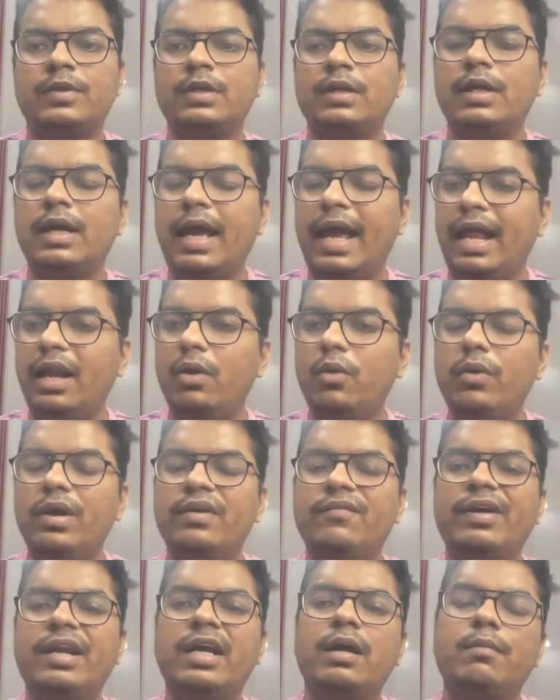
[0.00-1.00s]
Hello
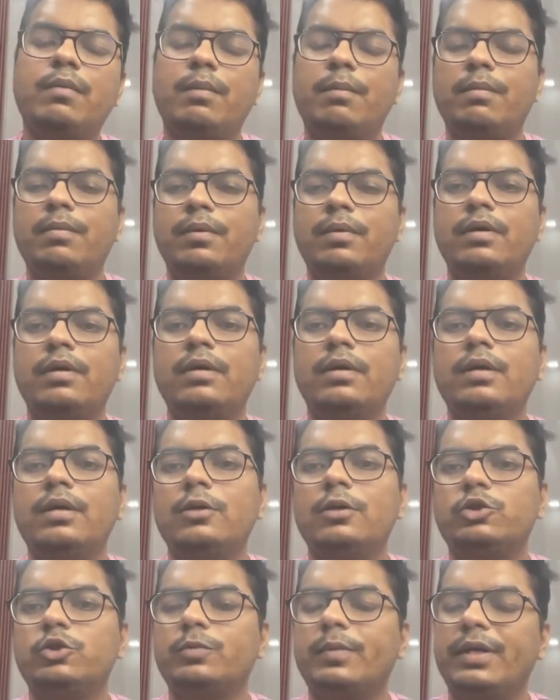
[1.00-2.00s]
and welcome up
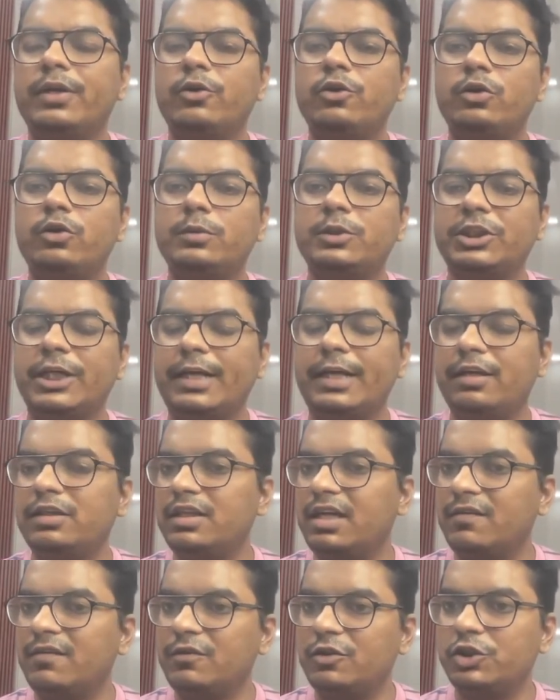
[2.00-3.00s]
to my YouTube channel
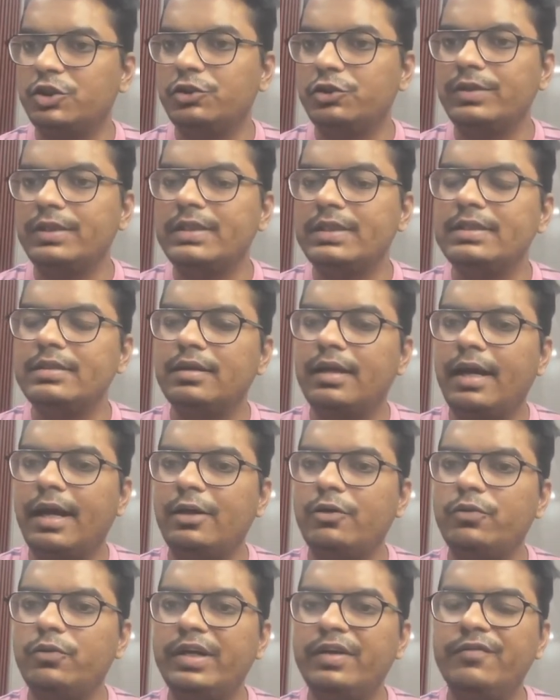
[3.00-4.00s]
Java Stories, and
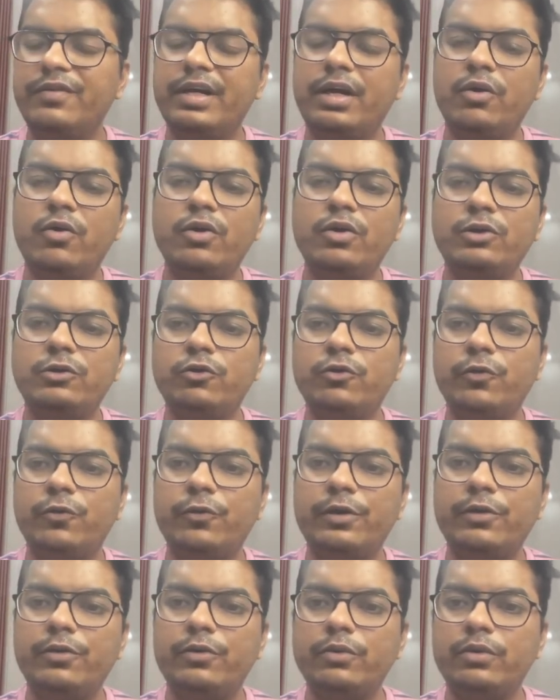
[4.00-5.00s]
today we are going to look
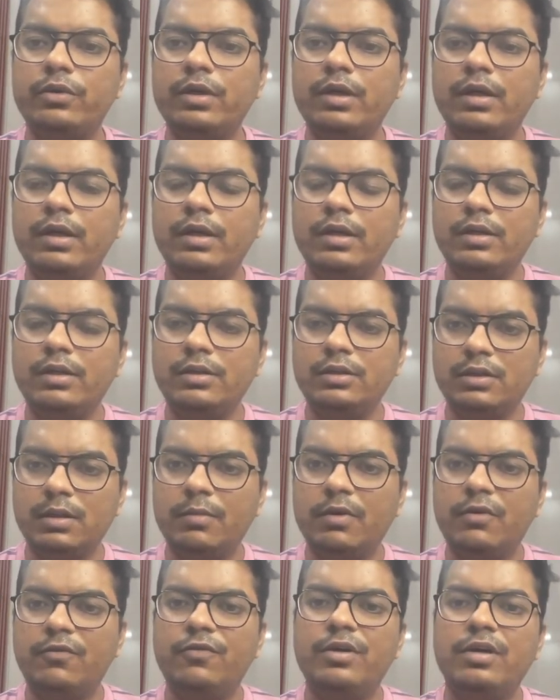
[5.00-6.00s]
into some
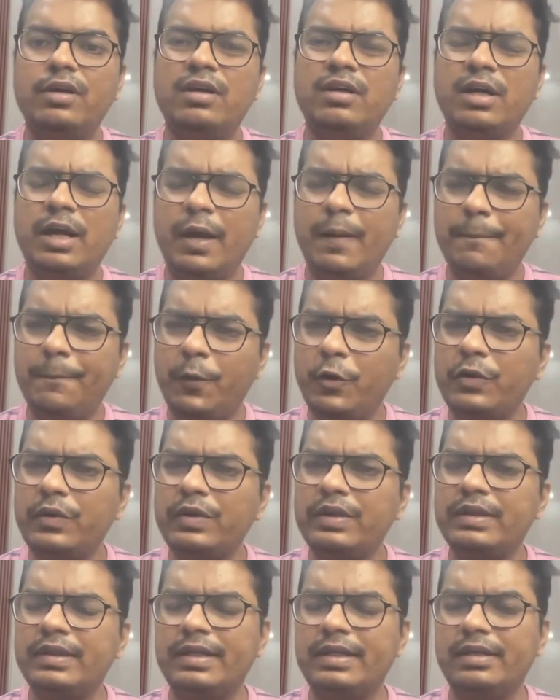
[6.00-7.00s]
of the
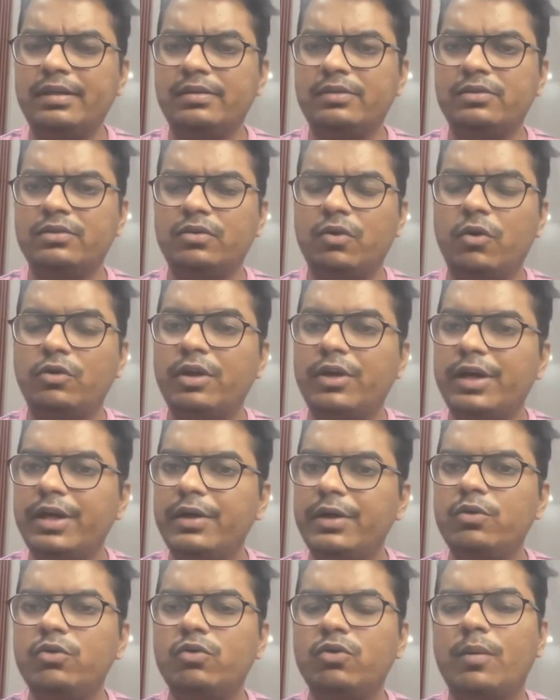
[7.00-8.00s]
important things on the
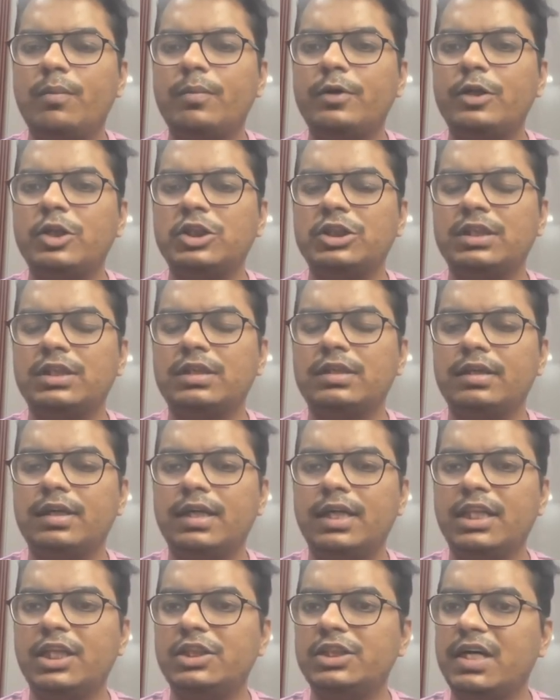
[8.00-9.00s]
reduce operation
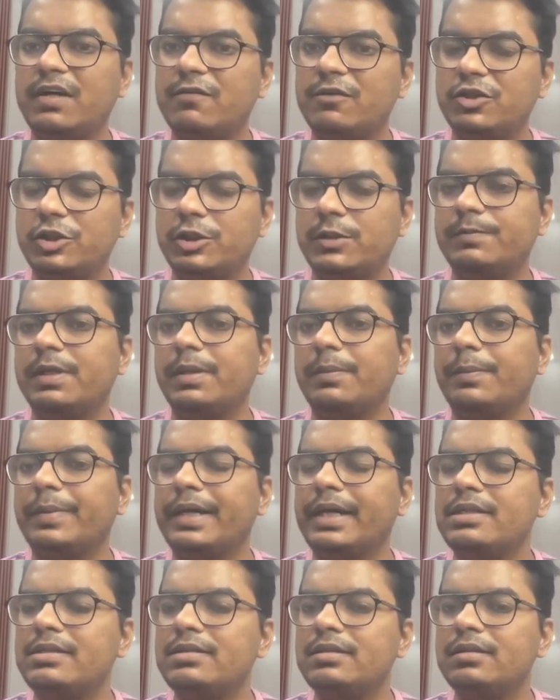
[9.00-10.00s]
in the JavaStream
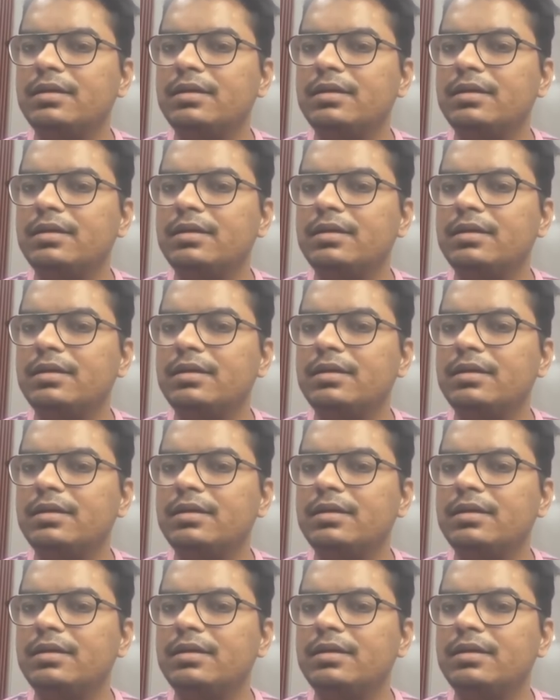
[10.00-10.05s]
APIs.